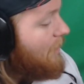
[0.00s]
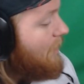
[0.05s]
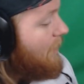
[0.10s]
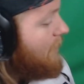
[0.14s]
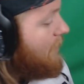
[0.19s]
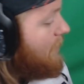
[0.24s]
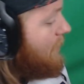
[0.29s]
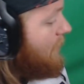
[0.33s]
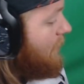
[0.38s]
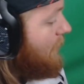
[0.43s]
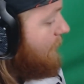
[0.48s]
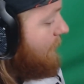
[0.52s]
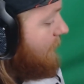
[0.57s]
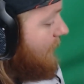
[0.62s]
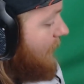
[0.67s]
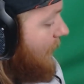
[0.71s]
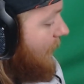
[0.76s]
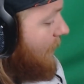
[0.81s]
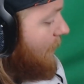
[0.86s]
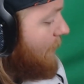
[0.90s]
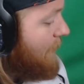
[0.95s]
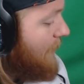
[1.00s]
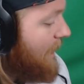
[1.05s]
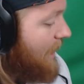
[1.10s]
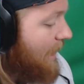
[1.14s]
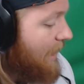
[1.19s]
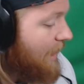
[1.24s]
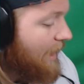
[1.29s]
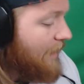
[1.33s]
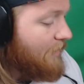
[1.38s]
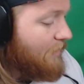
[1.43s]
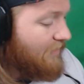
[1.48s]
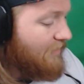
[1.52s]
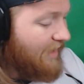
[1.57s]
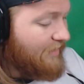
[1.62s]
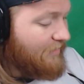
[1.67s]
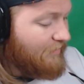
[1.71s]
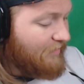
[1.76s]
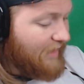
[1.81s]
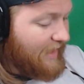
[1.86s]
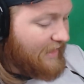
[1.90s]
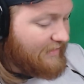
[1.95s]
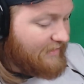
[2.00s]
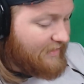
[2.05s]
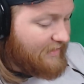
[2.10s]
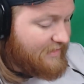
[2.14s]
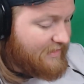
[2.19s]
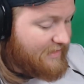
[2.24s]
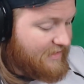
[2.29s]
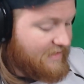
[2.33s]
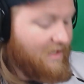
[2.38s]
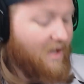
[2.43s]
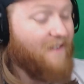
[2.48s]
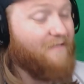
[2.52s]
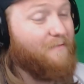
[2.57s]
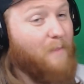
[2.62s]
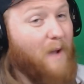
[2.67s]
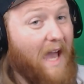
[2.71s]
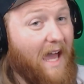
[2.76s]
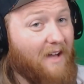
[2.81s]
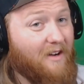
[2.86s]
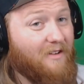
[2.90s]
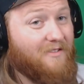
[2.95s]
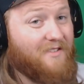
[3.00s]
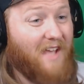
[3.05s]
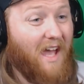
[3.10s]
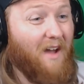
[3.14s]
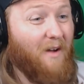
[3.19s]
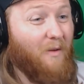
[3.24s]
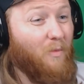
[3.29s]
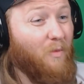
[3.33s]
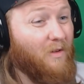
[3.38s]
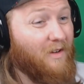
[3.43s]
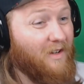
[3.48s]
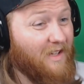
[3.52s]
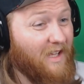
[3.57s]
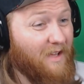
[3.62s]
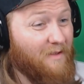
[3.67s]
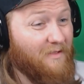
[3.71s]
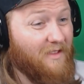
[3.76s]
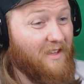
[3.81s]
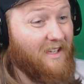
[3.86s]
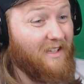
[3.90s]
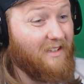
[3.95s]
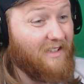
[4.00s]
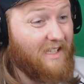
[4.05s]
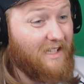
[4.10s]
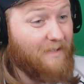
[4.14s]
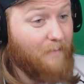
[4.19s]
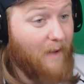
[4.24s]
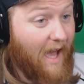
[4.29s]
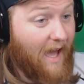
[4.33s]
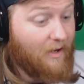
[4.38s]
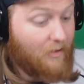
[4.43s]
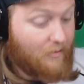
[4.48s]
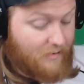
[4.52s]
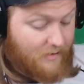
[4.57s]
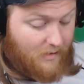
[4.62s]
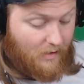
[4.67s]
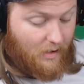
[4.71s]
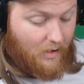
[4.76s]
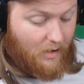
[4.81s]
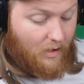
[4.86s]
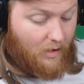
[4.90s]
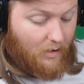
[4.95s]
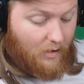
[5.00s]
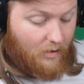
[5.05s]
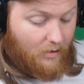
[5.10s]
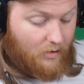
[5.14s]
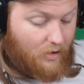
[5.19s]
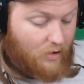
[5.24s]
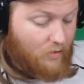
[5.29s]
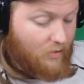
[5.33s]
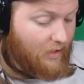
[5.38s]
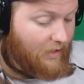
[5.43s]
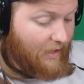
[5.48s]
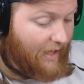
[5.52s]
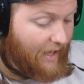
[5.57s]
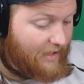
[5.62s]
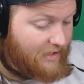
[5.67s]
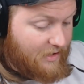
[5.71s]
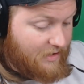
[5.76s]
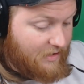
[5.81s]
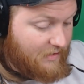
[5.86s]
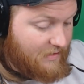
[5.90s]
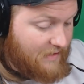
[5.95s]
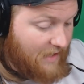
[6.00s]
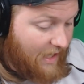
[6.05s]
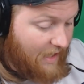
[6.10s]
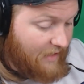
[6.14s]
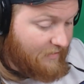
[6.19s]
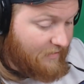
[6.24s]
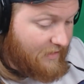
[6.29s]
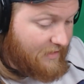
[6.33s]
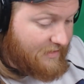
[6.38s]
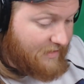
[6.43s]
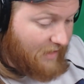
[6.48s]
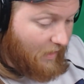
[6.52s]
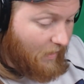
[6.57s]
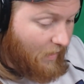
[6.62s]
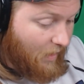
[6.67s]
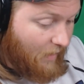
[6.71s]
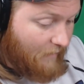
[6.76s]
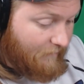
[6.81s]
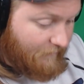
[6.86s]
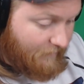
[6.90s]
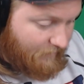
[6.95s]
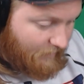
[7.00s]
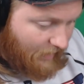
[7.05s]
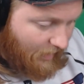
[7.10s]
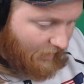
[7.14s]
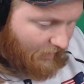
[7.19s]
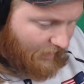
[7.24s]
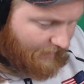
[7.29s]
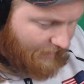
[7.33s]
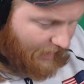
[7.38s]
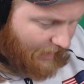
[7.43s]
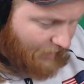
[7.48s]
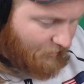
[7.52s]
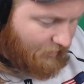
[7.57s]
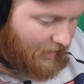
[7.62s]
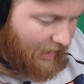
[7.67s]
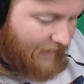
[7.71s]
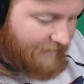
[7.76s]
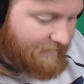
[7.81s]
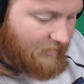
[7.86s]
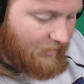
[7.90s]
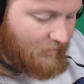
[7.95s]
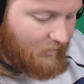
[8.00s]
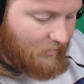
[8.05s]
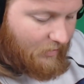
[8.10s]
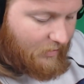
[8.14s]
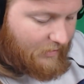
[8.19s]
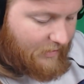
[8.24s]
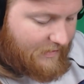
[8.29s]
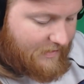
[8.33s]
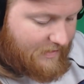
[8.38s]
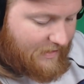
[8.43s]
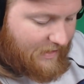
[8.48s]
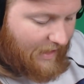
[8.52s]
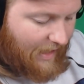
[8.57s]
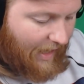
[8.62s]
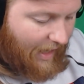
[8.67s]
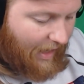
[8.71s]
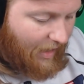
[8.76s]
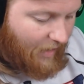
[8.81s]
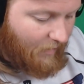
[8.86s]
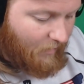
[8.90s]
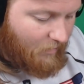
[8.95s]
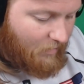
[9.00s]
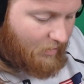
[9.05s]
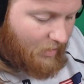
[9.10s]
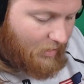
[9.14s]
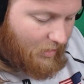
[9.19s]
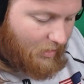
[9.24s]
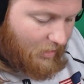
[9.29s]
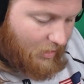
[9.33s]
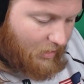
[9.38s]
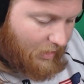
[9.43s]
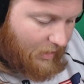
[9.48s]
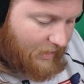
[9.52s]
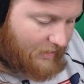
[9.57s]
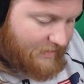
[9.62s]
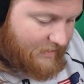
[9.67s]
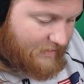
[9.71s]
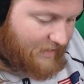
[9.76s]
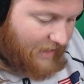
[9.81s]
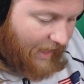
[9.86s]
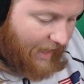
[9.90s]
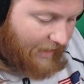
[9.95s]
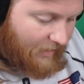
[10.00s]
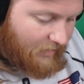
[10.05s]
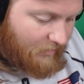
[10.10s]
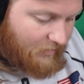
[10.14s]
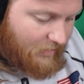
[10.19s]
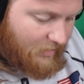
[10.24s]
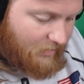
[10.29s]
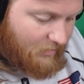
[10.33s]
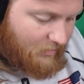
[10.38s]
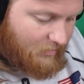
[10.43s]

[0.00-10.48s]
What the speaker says: You know, oh man, I don't like these Scuf paddles. I want to get the Elite paddles. You can actually take these off. I would have to look to see how exactly.